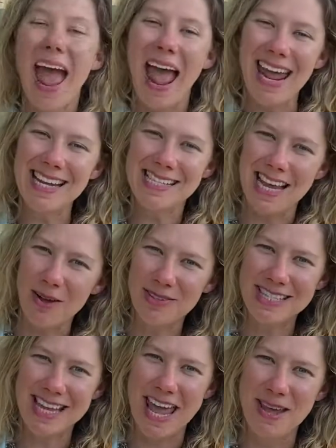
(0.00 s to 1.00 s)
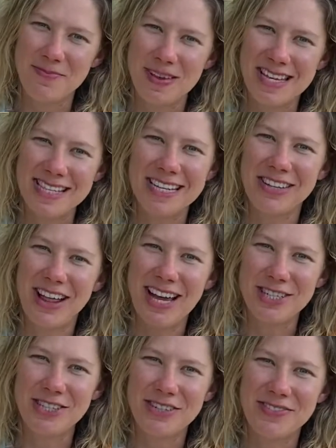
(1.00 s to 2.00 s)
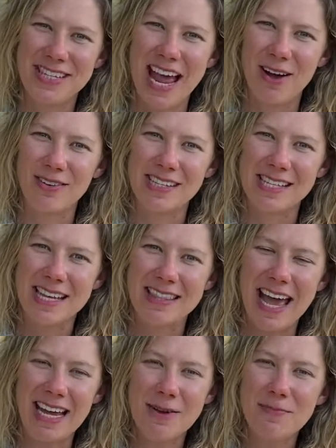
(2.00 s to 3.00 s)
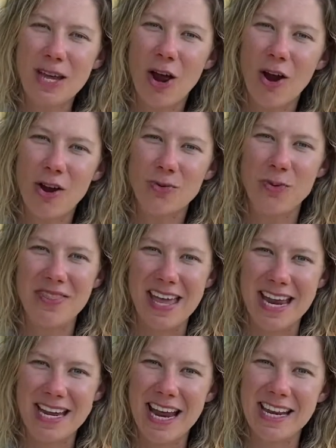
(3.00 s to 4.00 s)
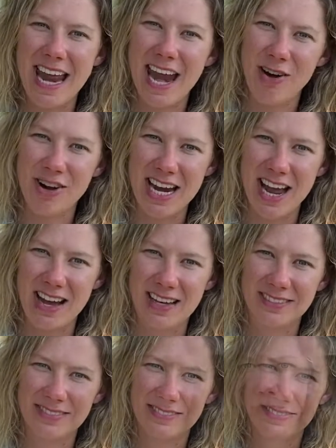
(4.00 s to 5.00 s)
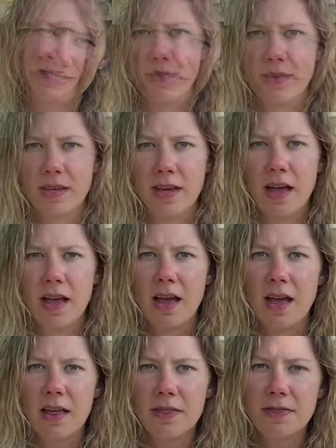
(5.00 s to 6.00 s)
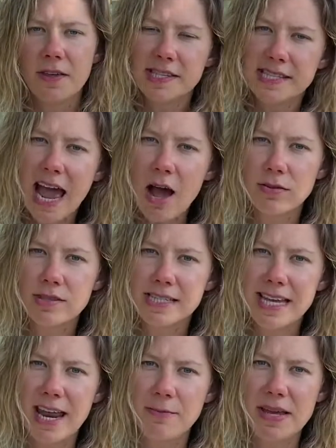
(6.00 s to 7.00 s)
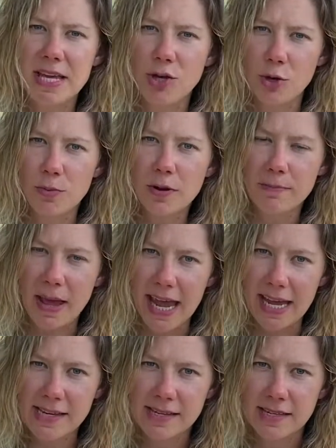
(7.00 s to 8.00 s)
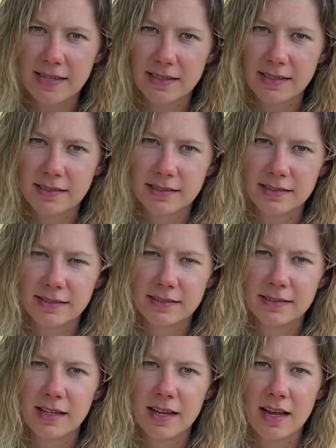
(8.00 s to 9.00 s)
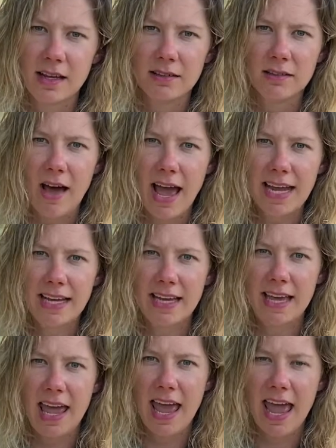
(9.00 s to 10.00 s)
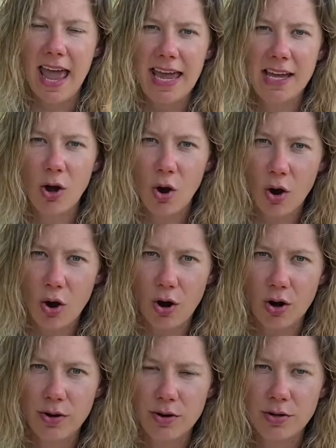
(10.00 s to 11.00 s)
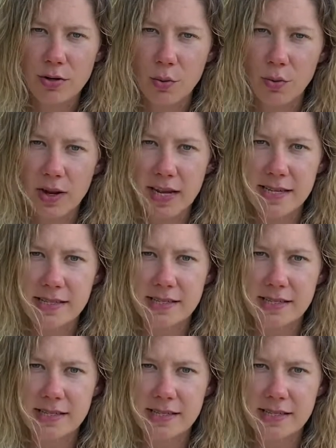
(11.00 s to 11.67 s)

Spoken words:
A soundscape is a collection of sounds that can be heard within an area. The sounds can be human-made, like a car noise,